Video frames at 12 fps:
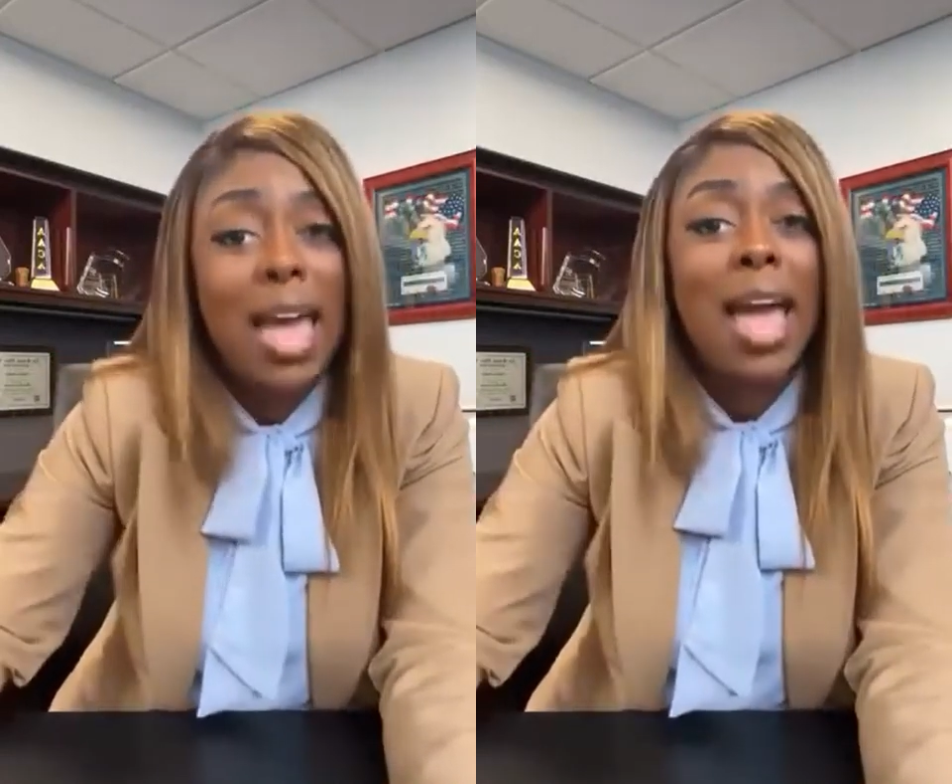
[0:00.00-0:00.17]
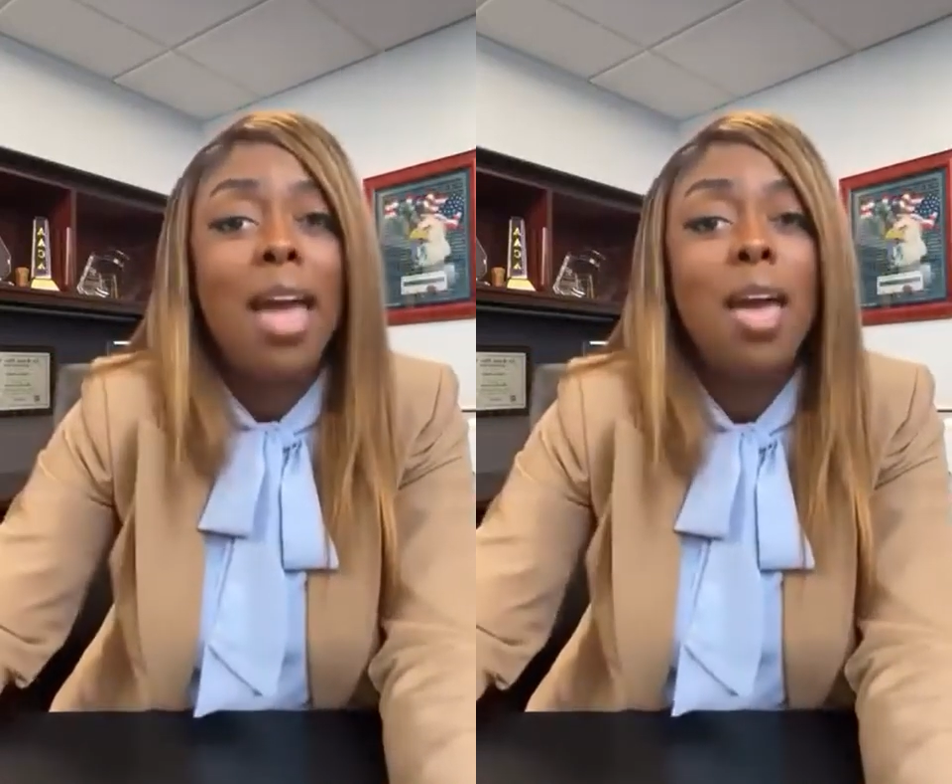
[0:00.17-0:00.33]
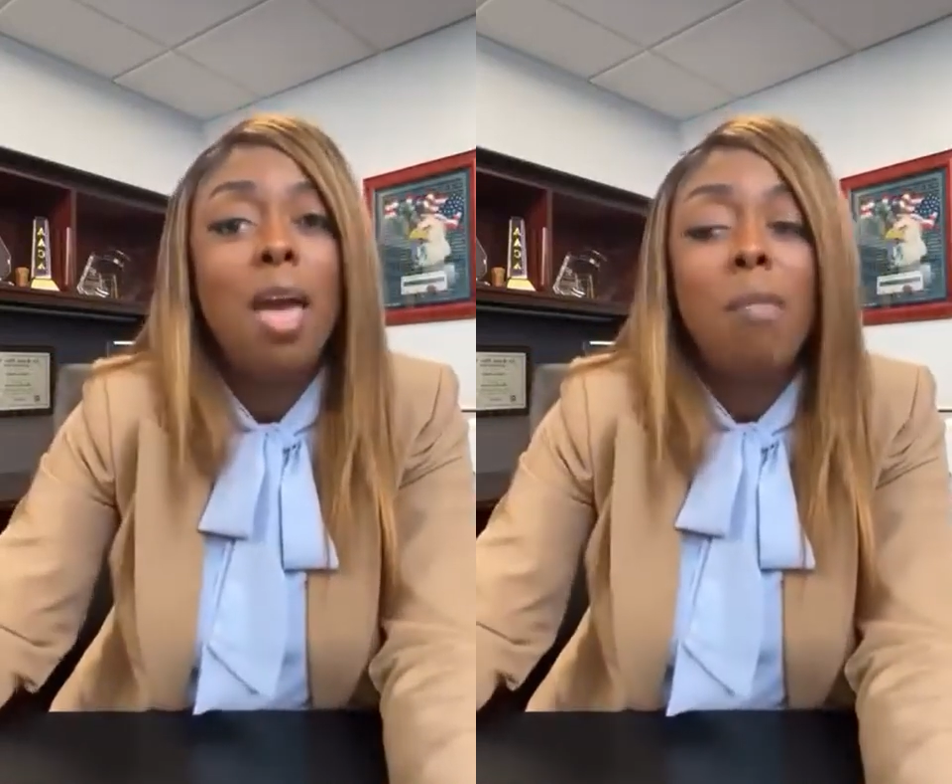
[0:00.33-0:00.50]

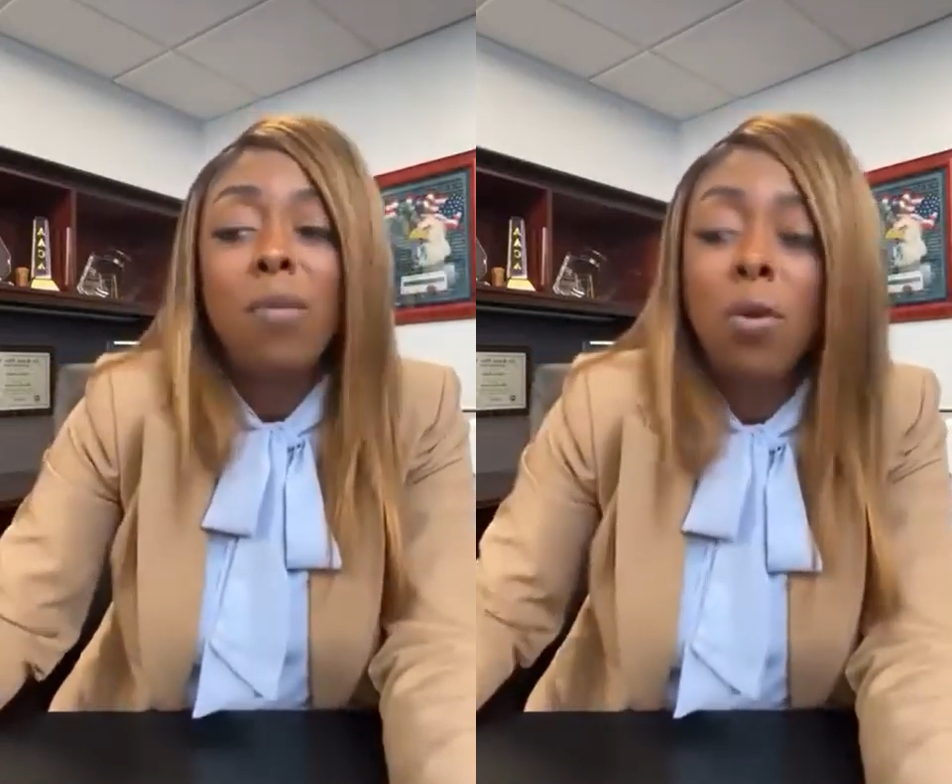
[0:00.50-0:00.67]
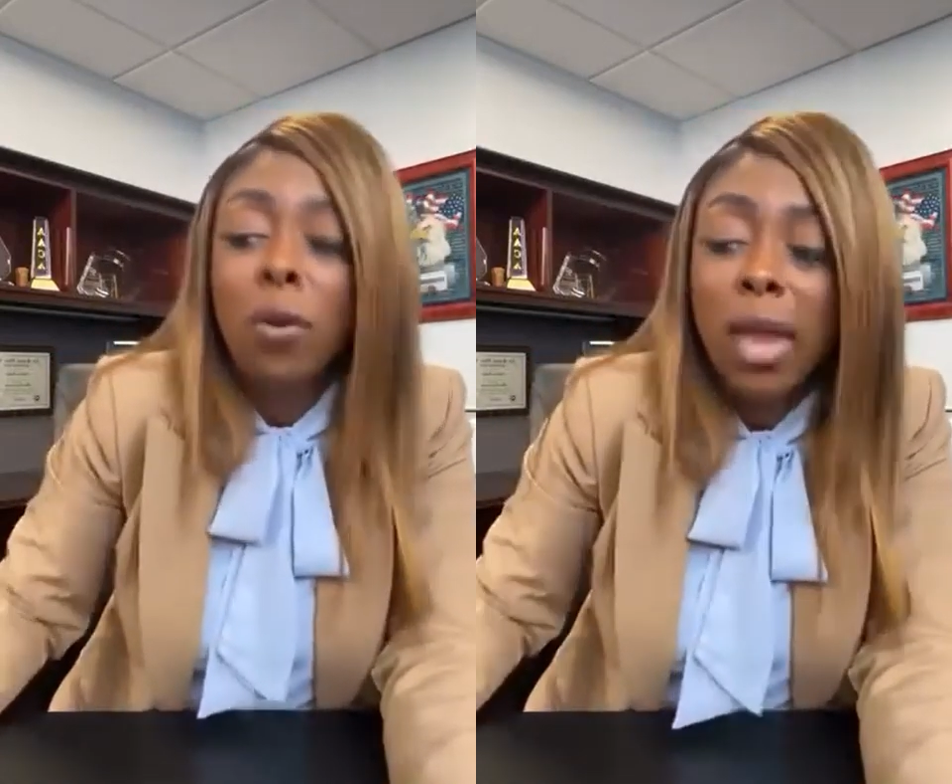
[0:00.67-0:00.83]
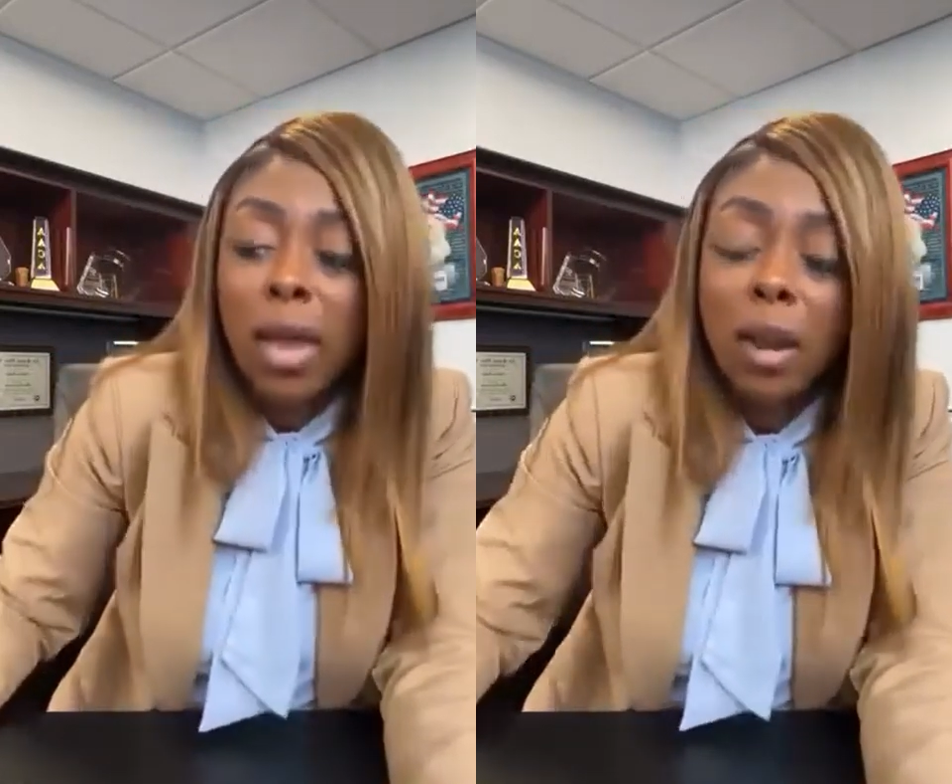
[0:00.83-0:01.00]
now
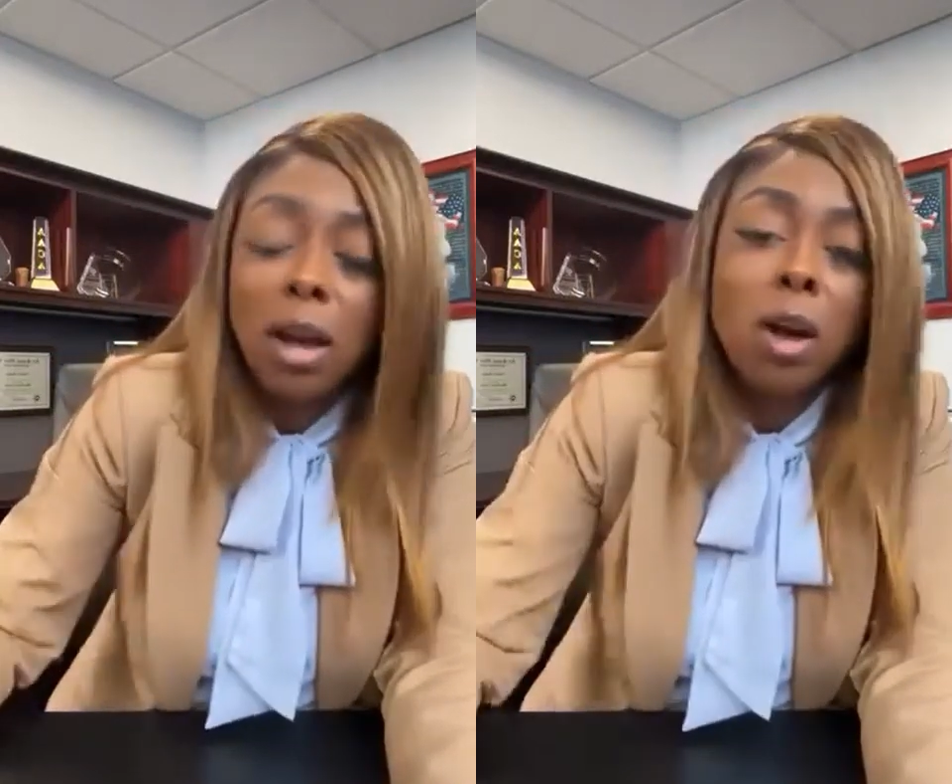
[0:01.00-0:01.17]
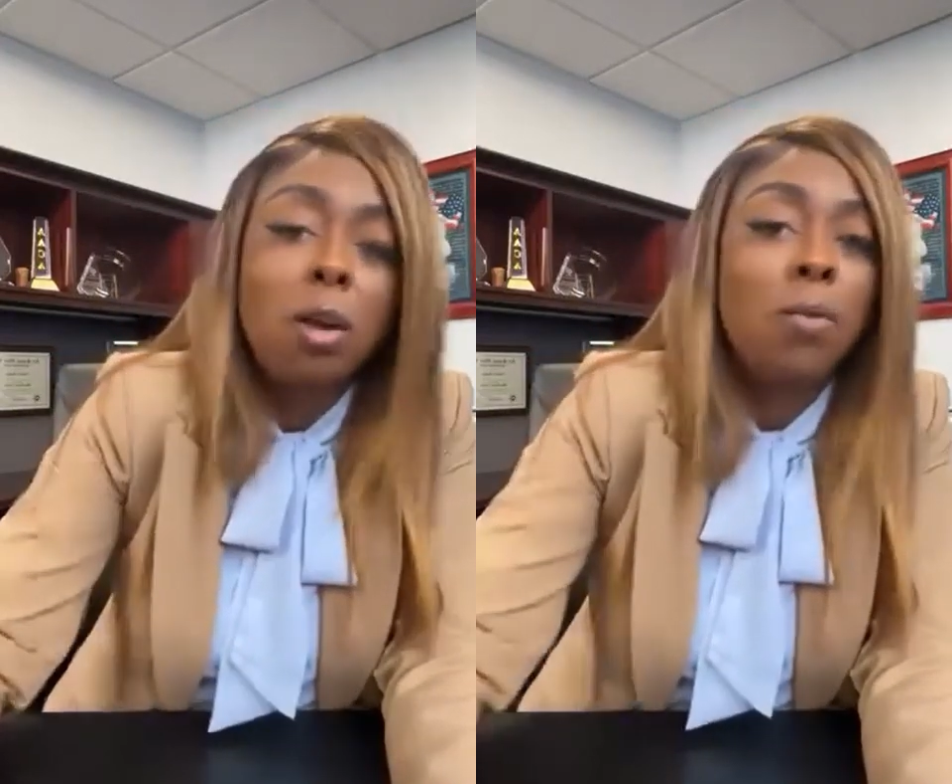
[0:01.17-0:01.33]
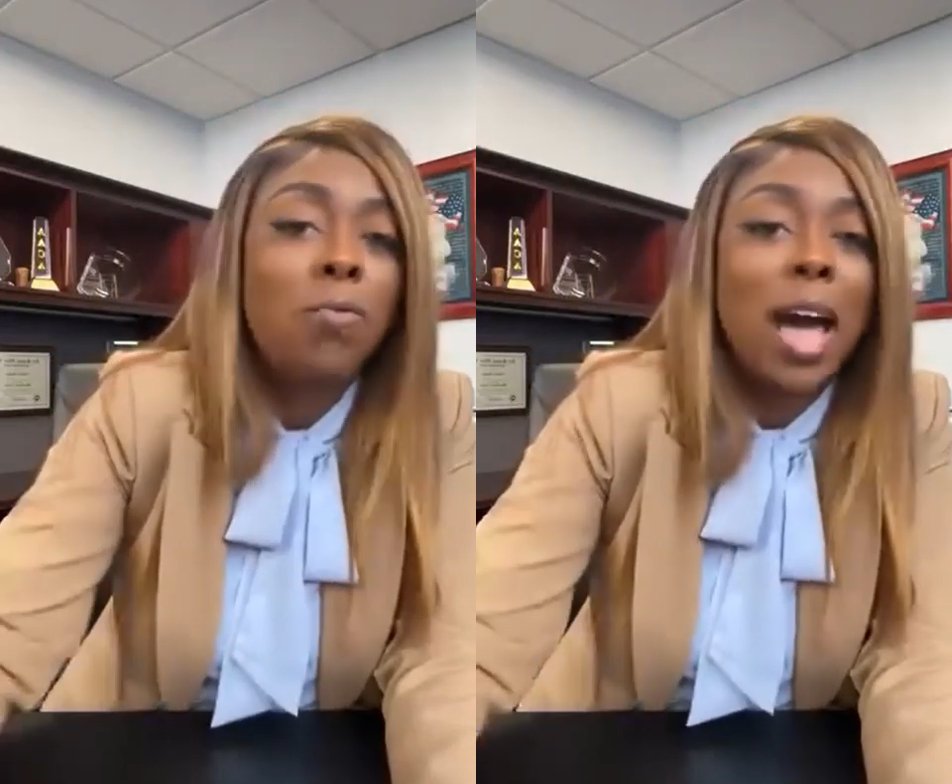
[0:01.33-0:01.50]
before later on,